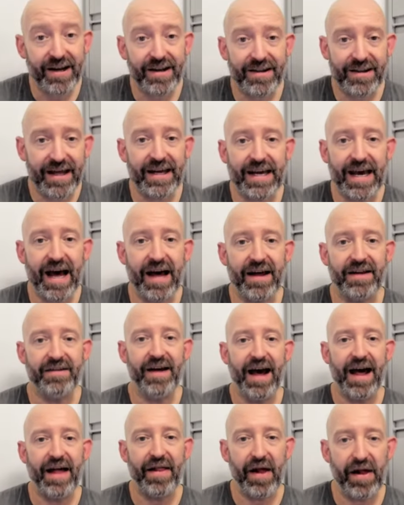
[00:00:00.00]
they can,
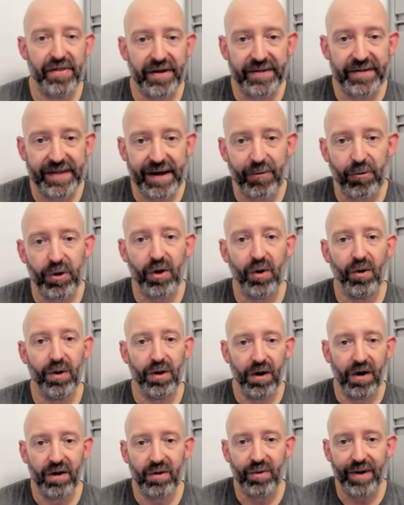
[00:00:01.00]
and I think that will go a
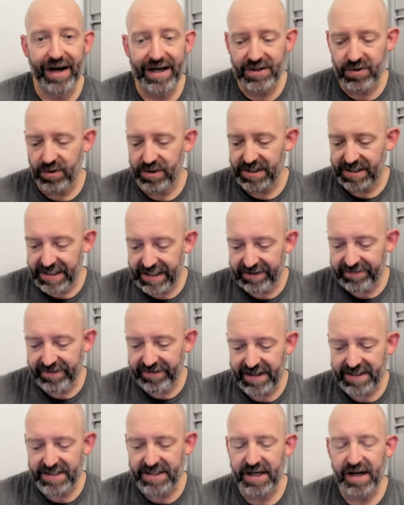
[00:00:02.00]
long way towards the
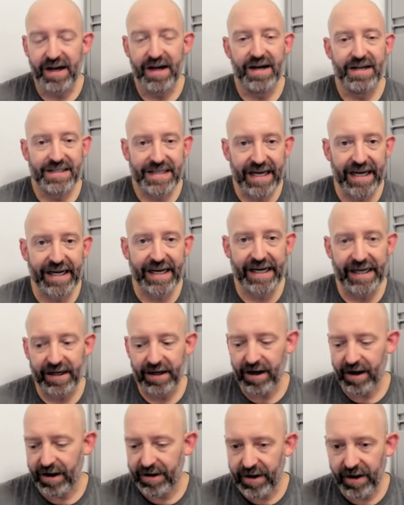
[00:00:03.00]
defense taking
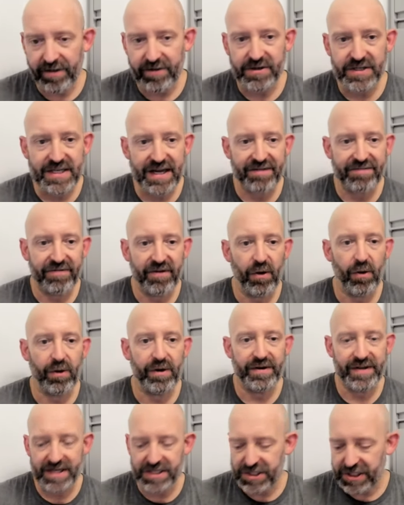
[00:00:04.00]
another step
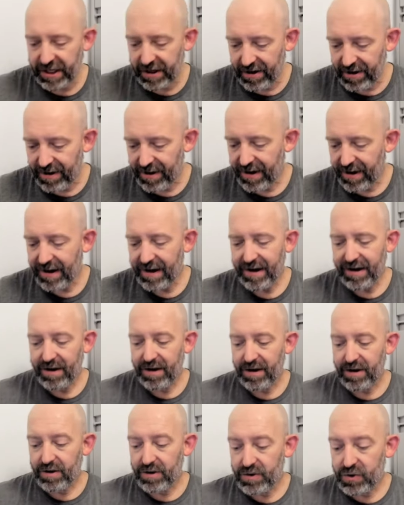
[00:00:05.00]
forward this year.
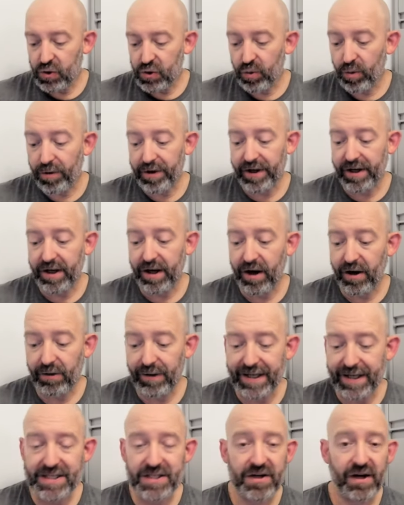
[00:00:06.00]
Two more to go.
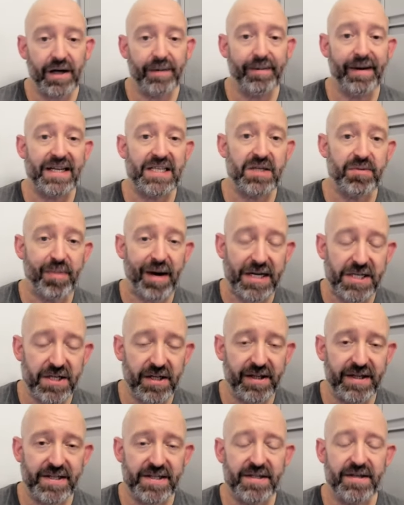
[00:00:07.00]
Let's talk about
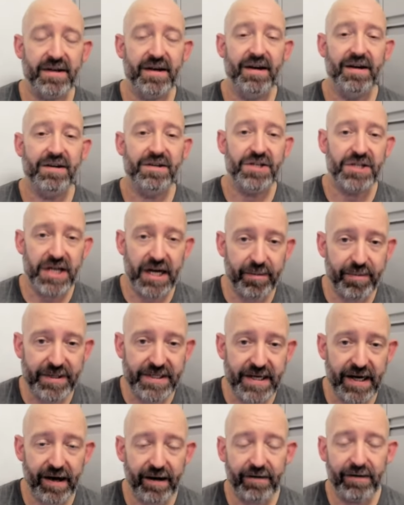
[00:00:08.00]
specialists. Jay
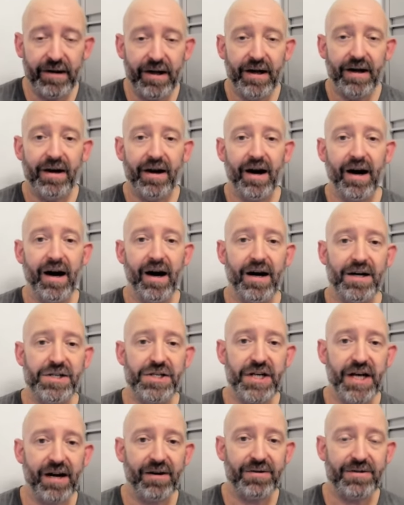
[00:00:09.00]
Patel,
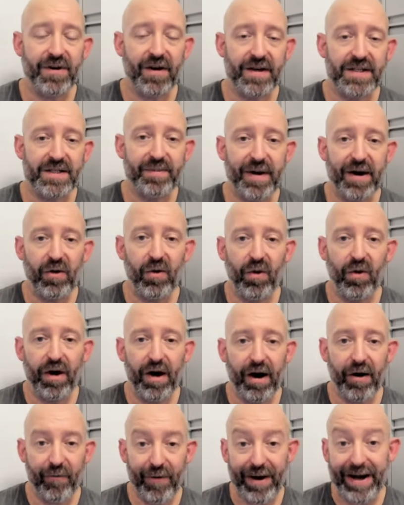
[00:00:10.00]
Shiana talked about
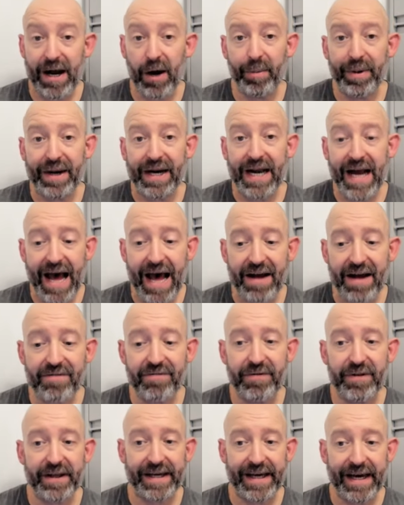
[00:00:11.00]
right now being ahead
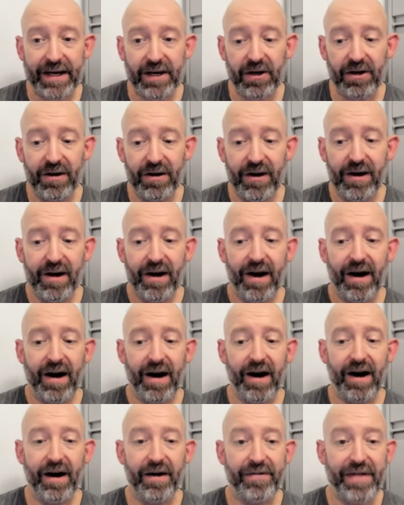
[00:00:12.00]
for the kicker.
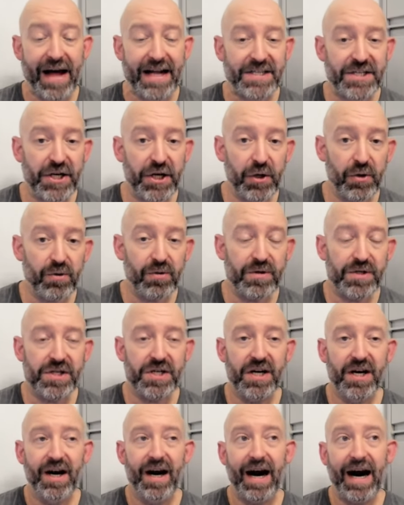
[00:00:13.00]
That's
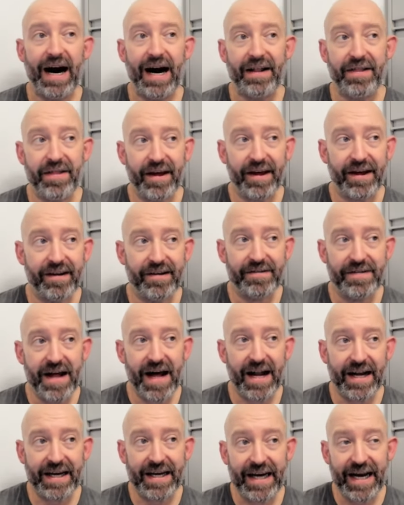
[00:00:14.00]
huge. I think
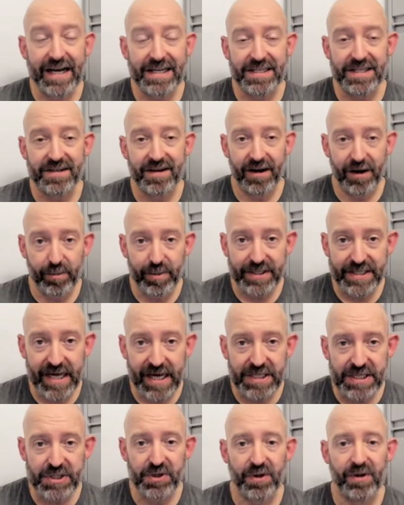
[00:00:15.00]
that he has a ton of
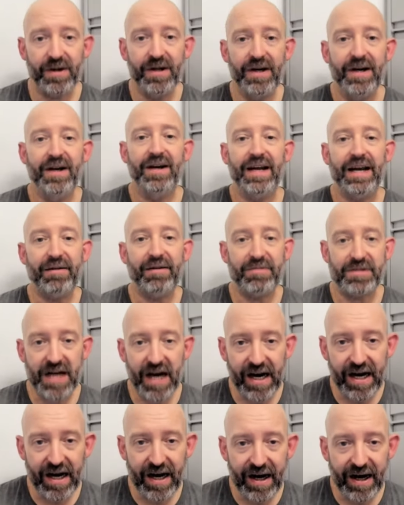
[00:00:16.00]
potential. He was,
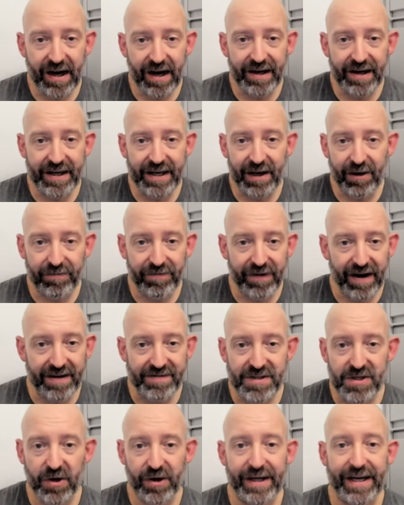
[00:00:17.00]

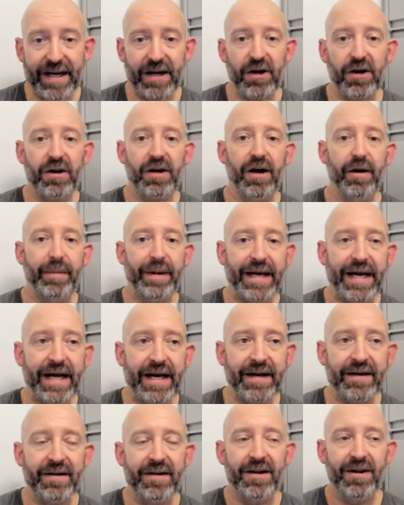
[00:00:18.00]
five-star kicker coming
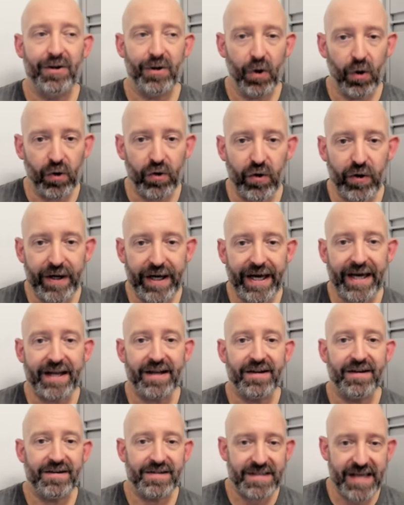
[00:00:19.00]
in. Local
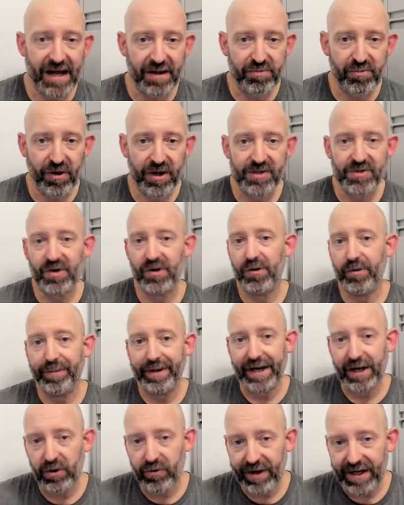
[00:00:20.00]
kid, South Brunswick, will
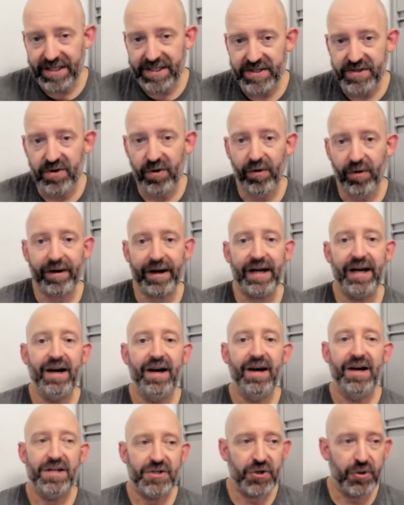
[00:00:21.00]
be a great story.
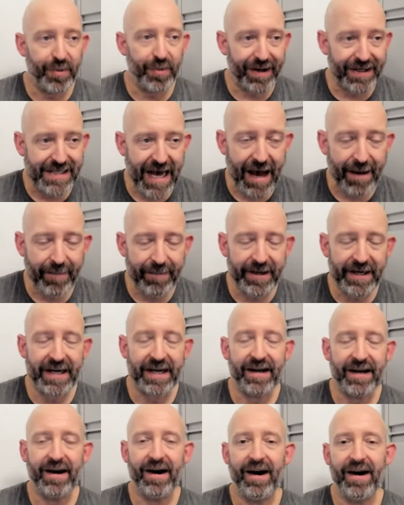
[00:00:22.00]
Jude
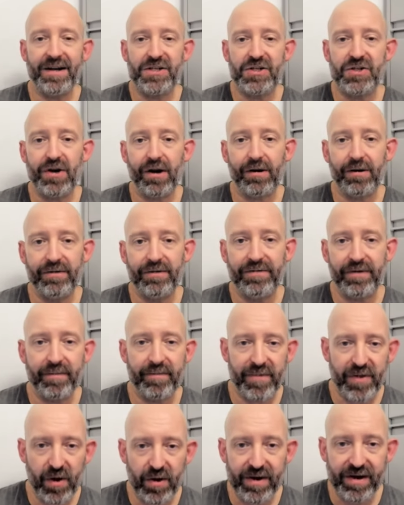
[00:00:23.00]
McTamini struggled from
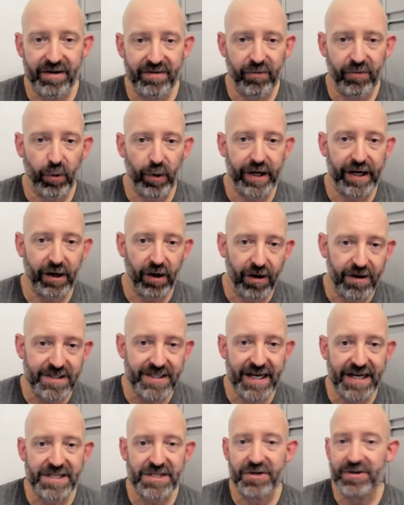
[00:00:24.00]
30 to 40 yards
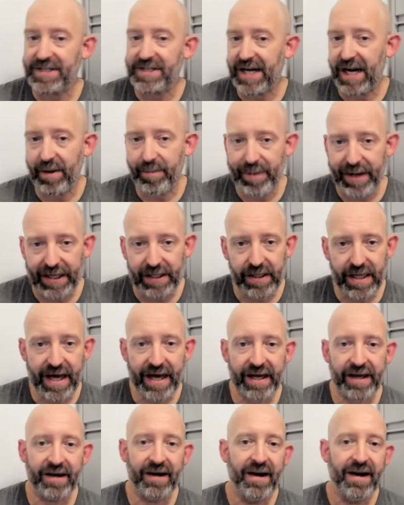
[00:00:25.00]
last year. He's got a big
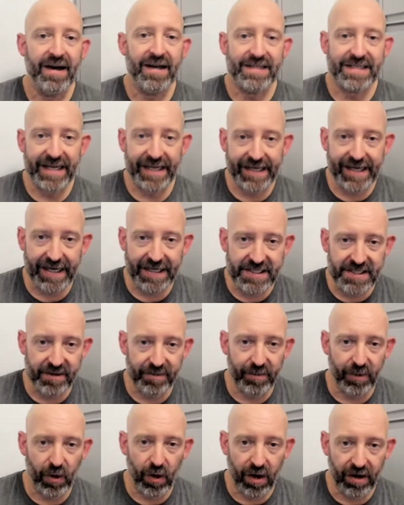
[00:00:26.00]
leg. Did kick
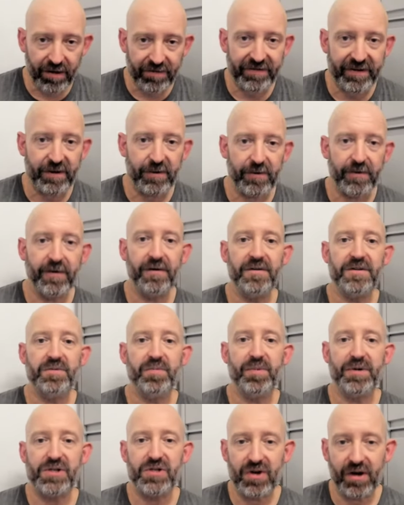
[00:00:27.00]
some long field goals,
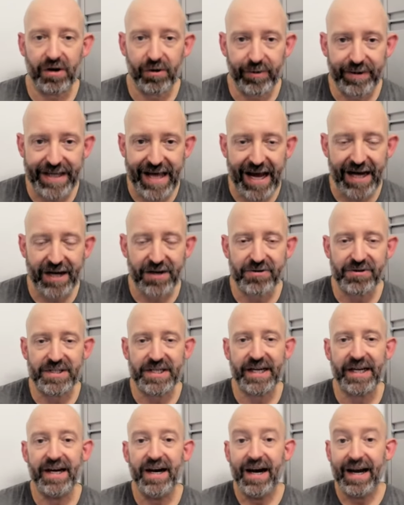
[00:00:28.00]
but struggled with the
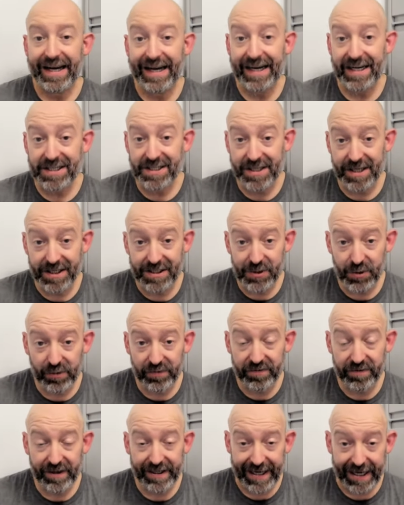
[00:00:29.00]
accuracy. He is going to do
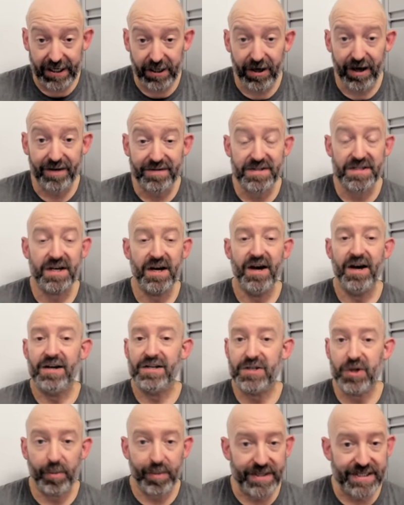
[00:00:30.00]
kickoffs,
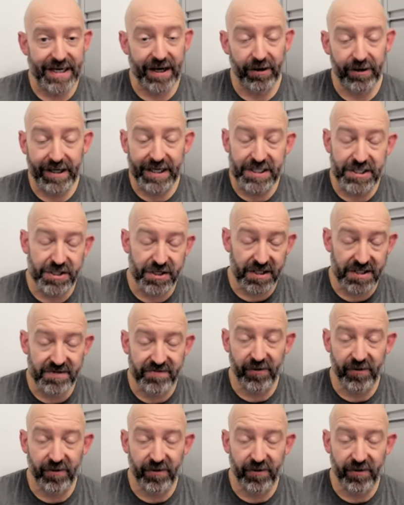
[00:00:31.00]
so Patel can just